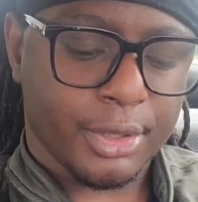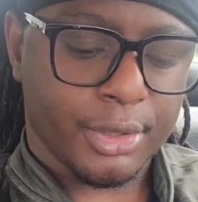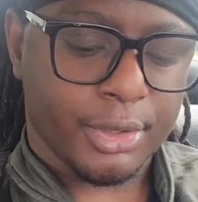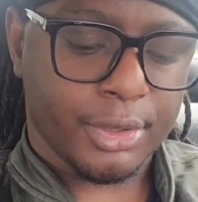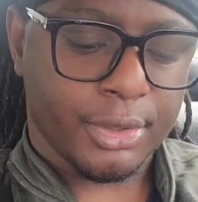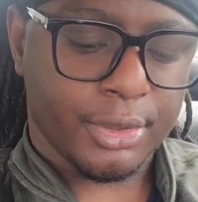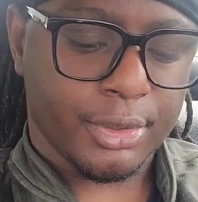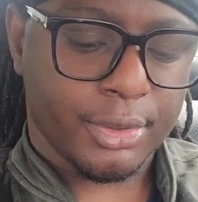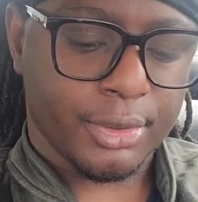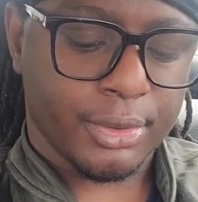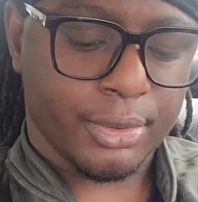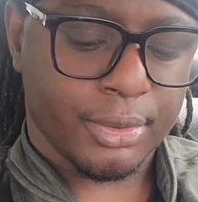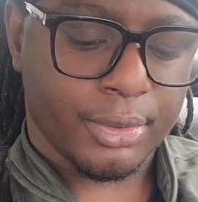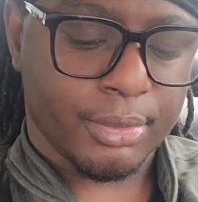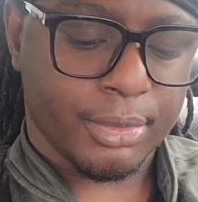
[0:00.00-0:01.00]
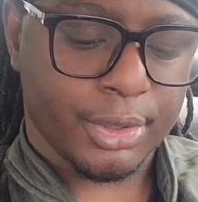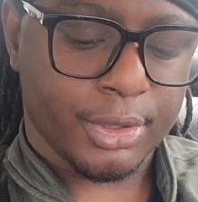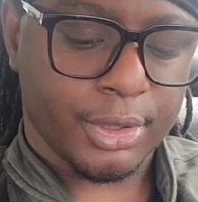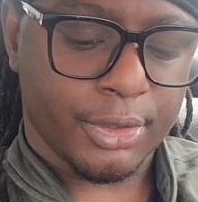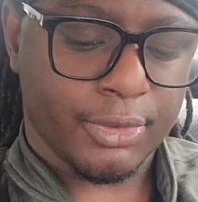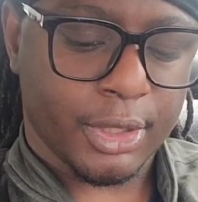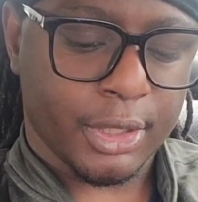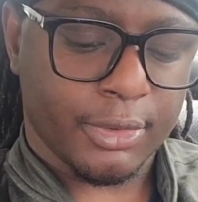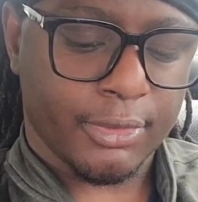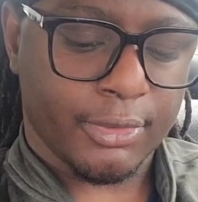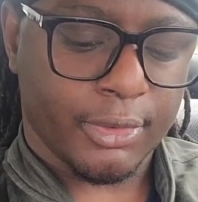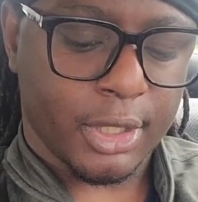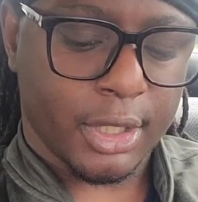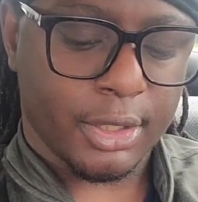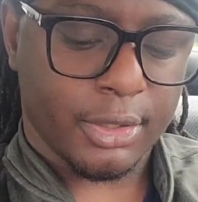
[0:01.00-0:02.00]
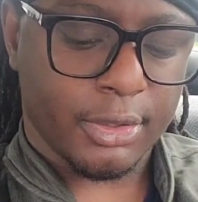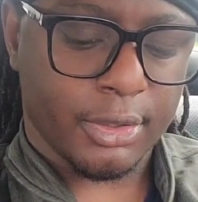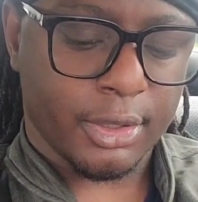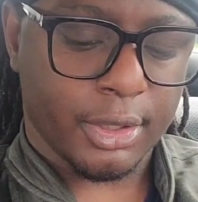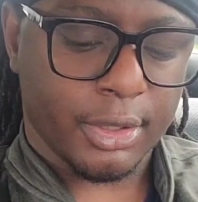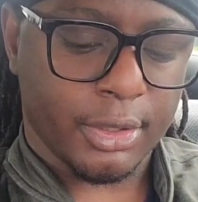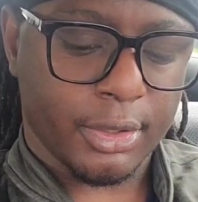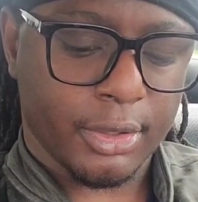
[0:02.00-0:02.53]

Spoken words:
Let me see if I can find it.